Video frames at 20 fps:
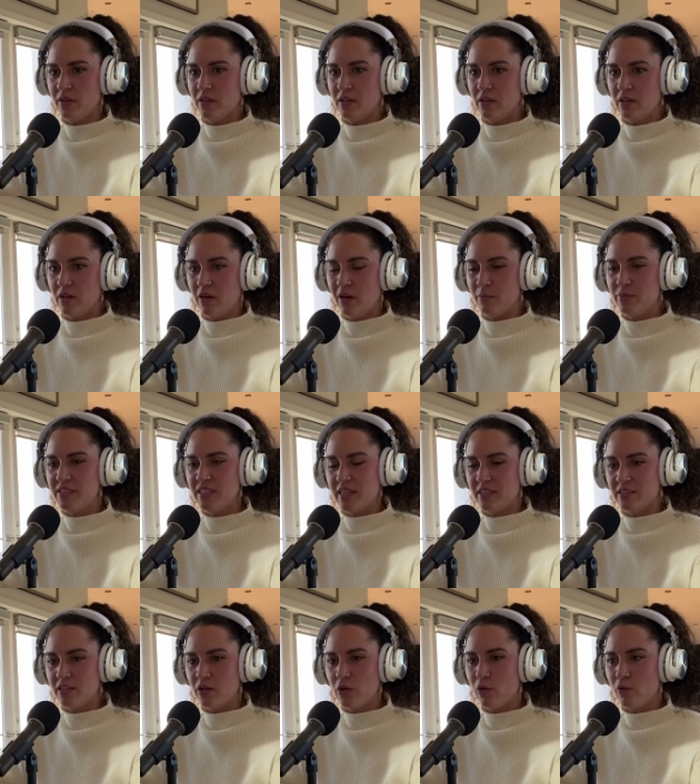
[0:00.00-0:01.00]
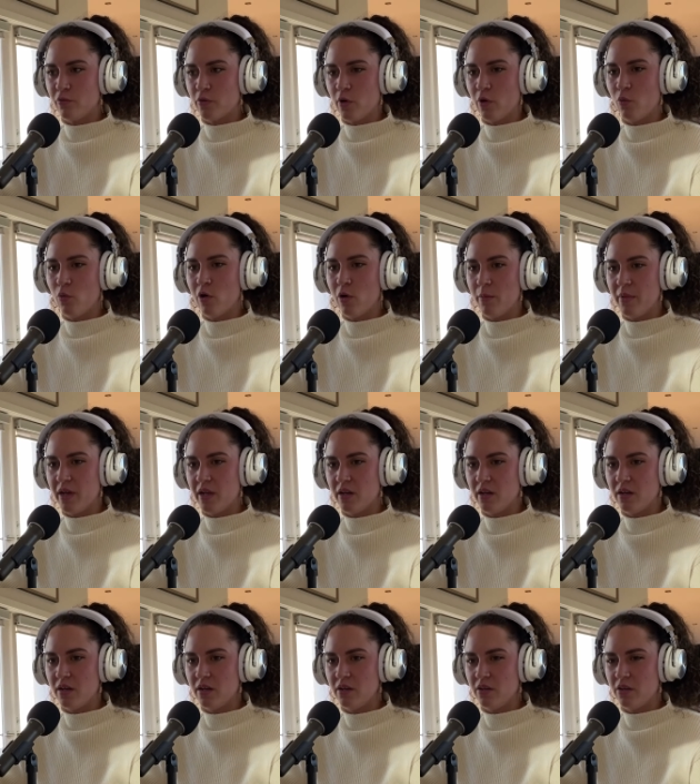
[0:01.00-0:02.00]
cutting obsessing out over a woman,
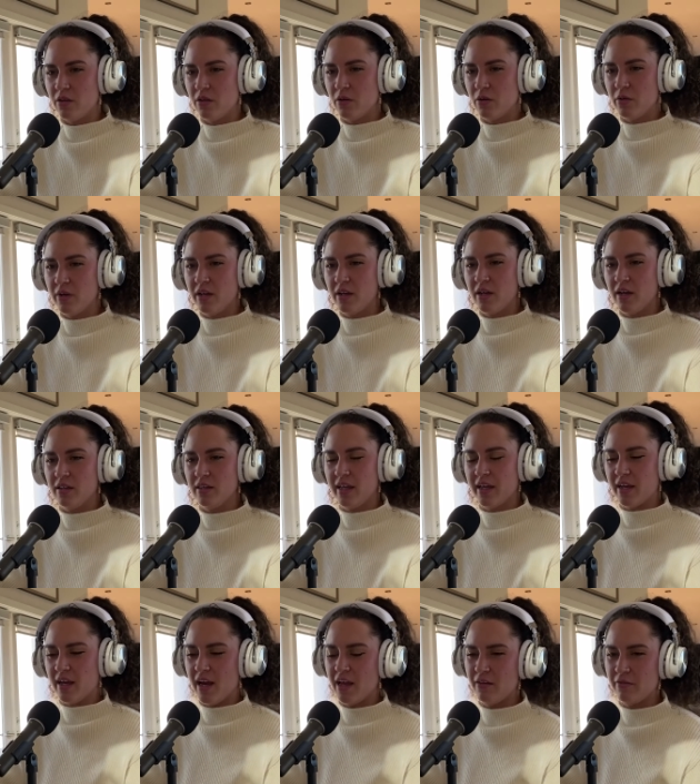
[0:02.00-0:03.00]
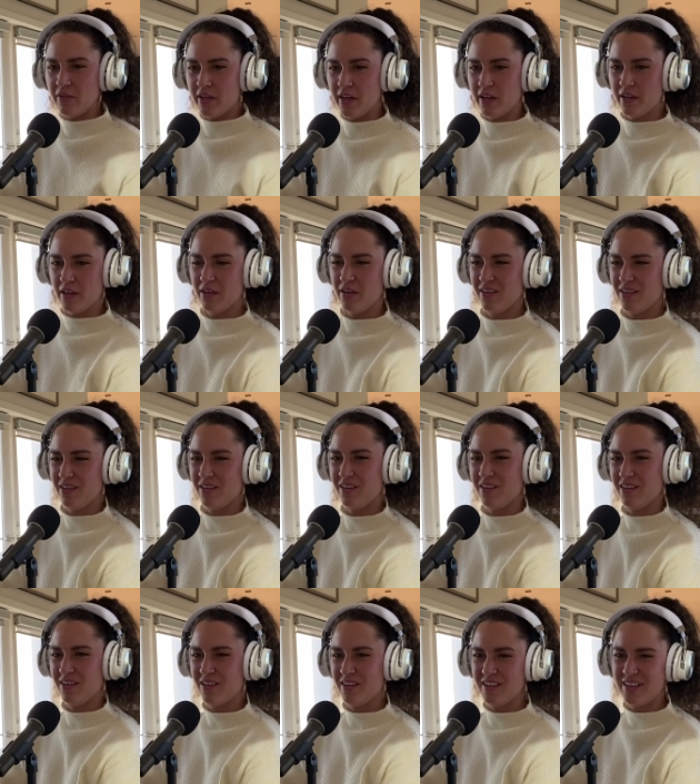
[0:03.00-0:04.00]
right? You know, and cutting out their face kind of like putting it
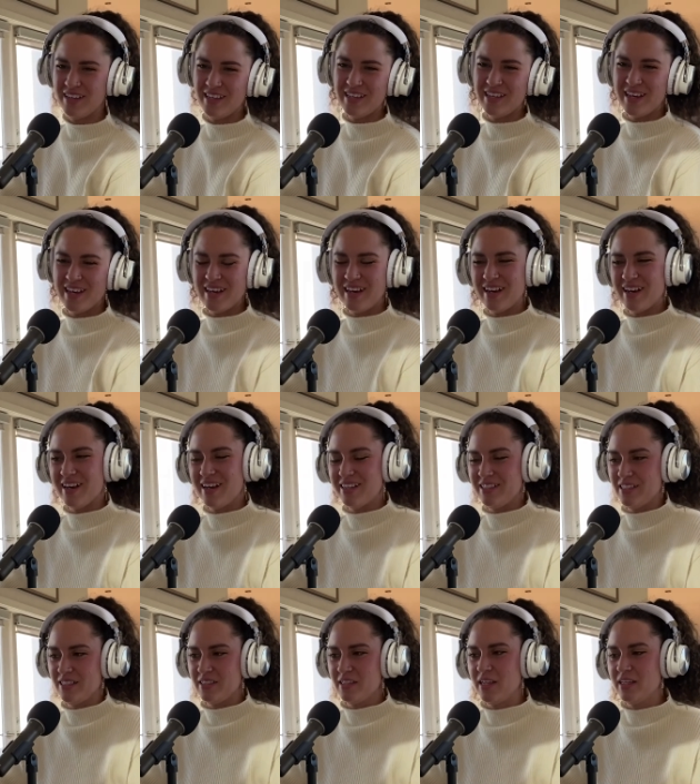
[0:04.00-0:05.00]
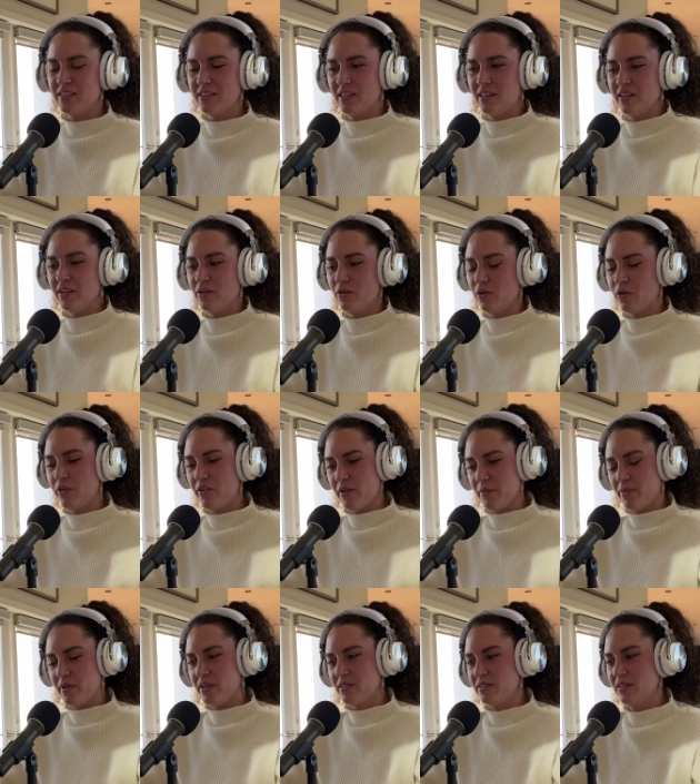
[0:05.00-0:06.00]
in books. Yeah, it's just it's a little
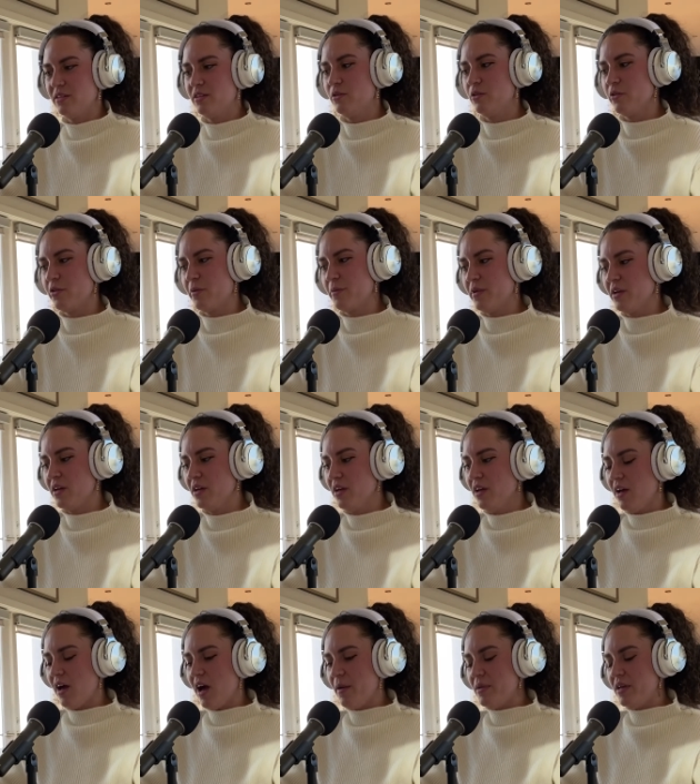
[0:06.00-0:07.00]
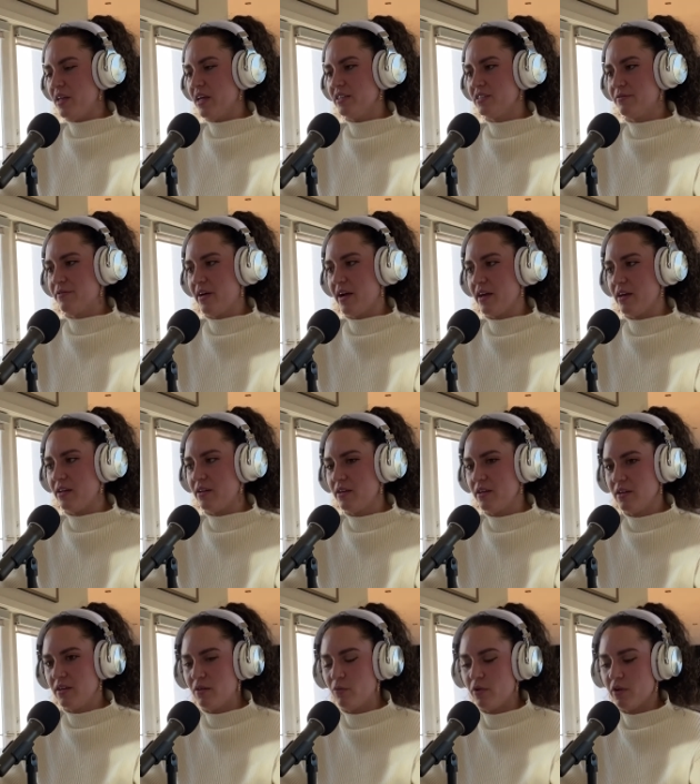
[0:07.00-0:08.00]
creepy. It's a little creepy. Sure, I mean it's fine.
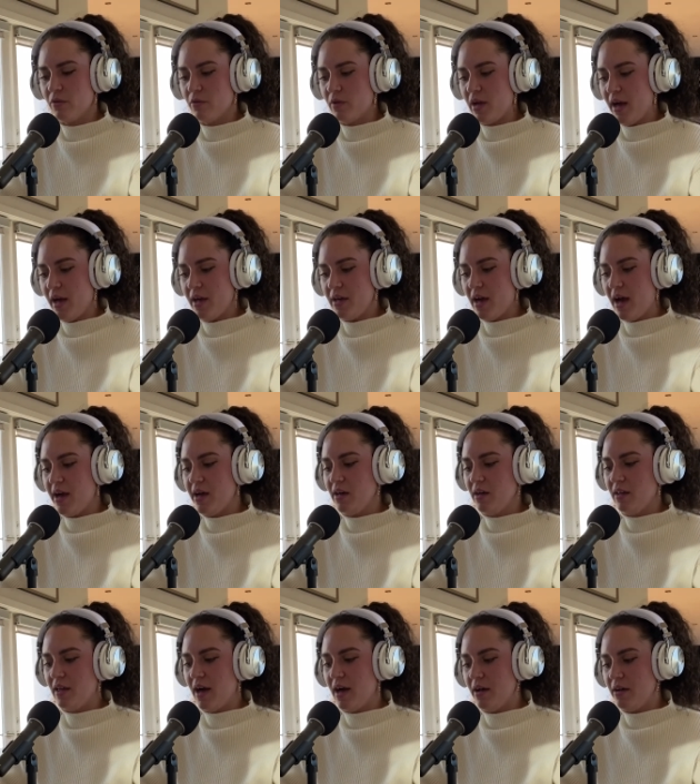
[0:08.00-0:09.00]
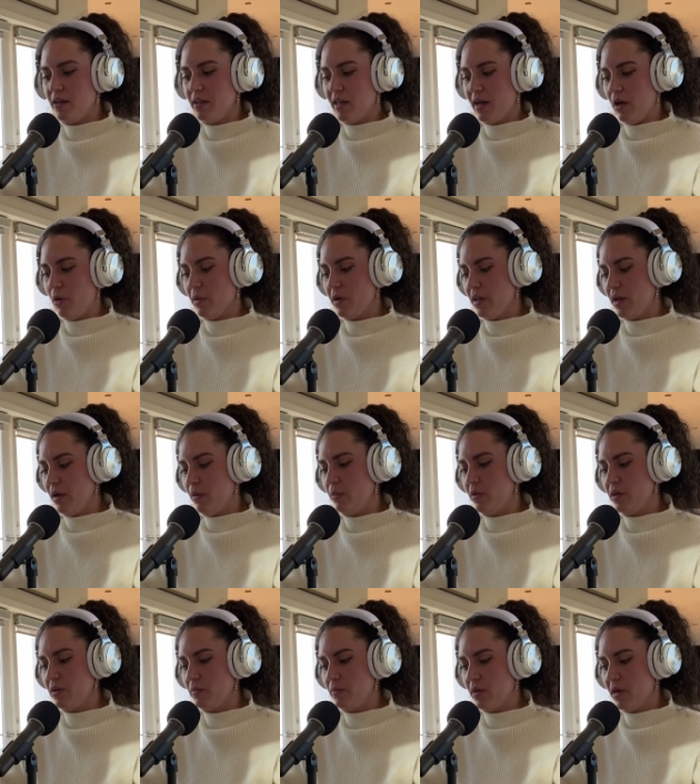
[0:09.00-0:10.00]
I allow it.
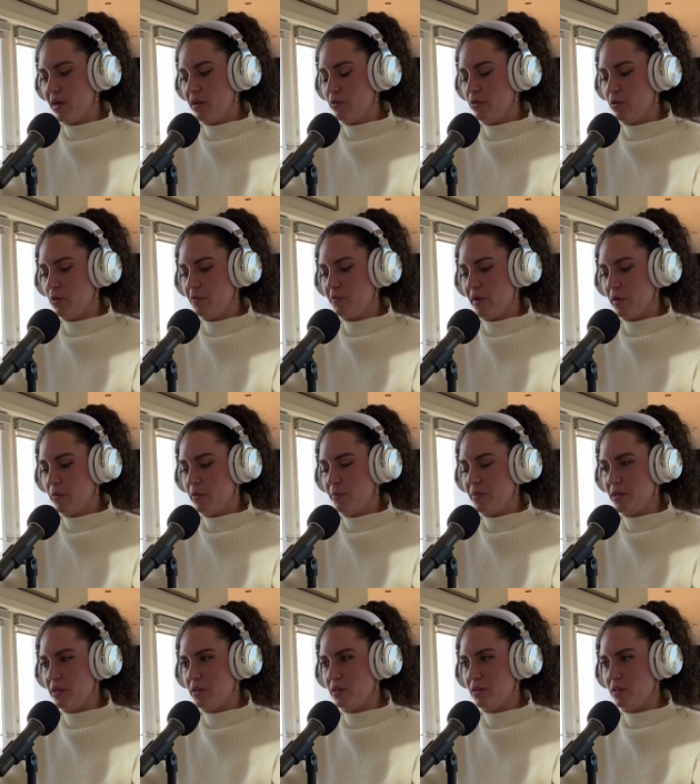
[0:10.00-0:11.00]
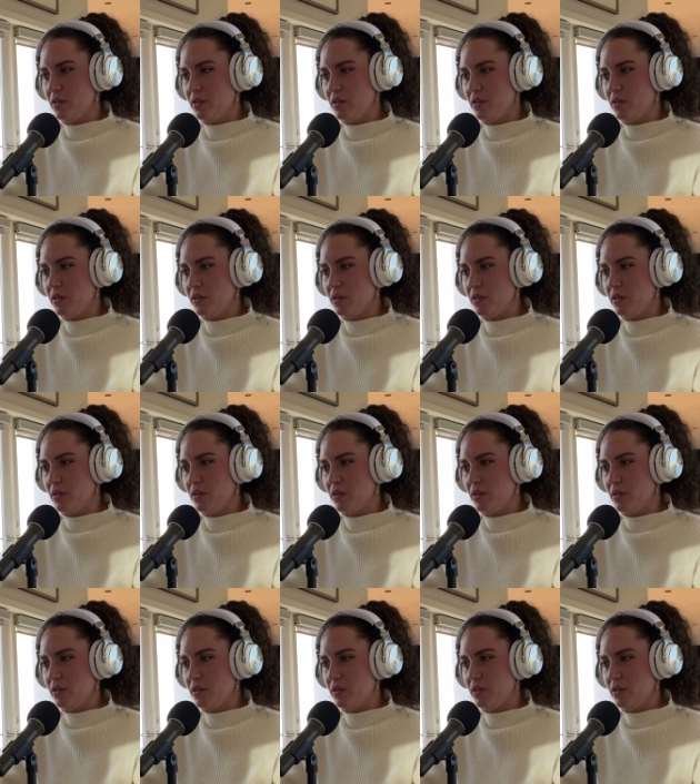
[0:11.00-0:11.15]
I don't know if I would be